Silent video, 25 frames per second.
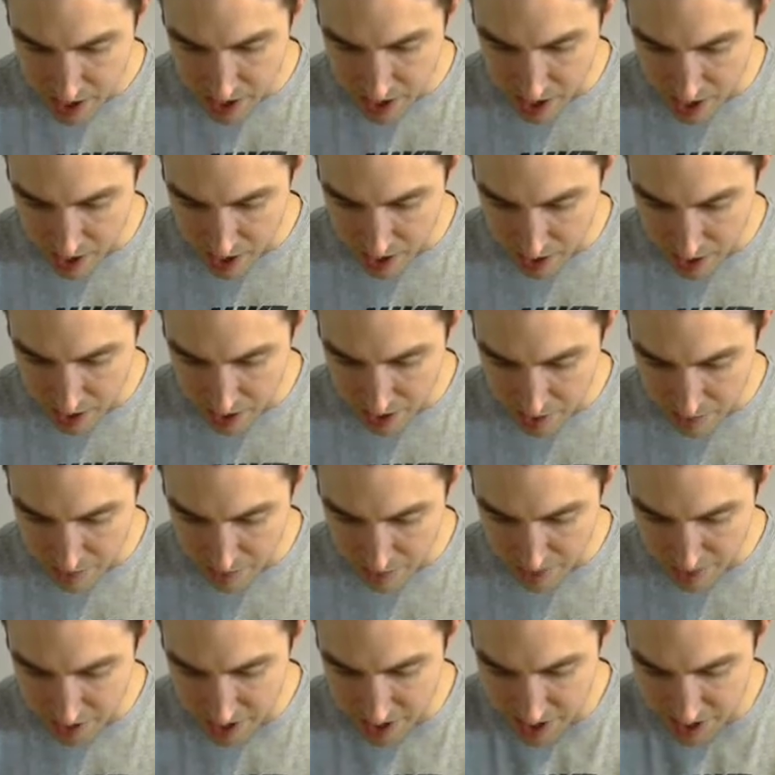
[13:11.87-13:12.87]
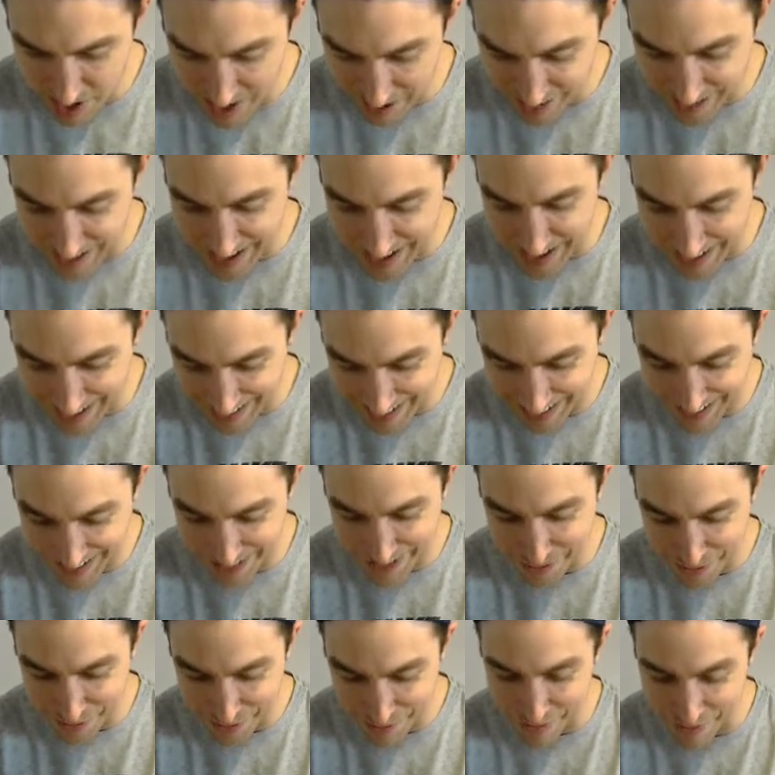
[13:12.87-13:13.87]

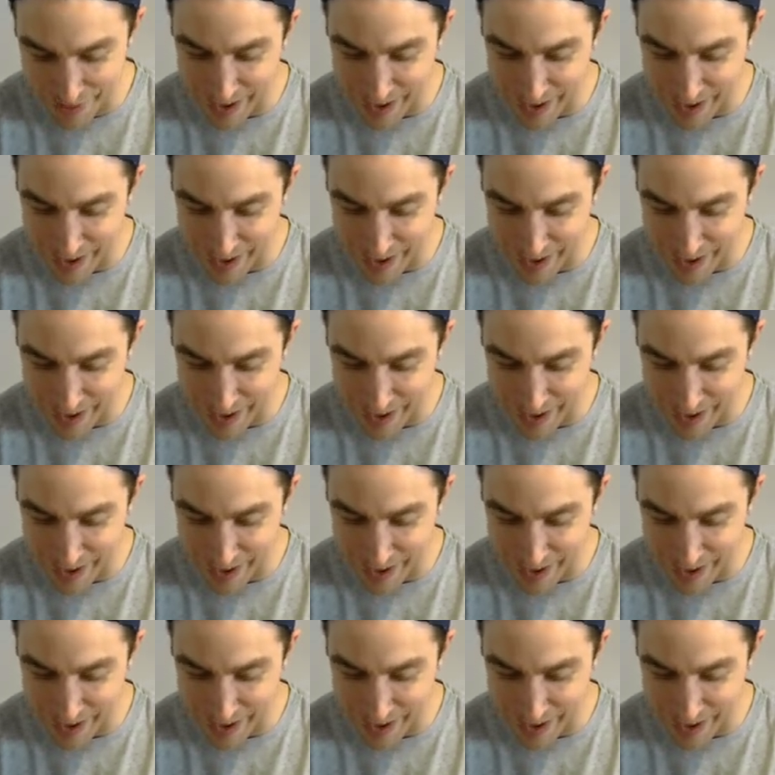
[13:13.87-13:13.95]
Godku.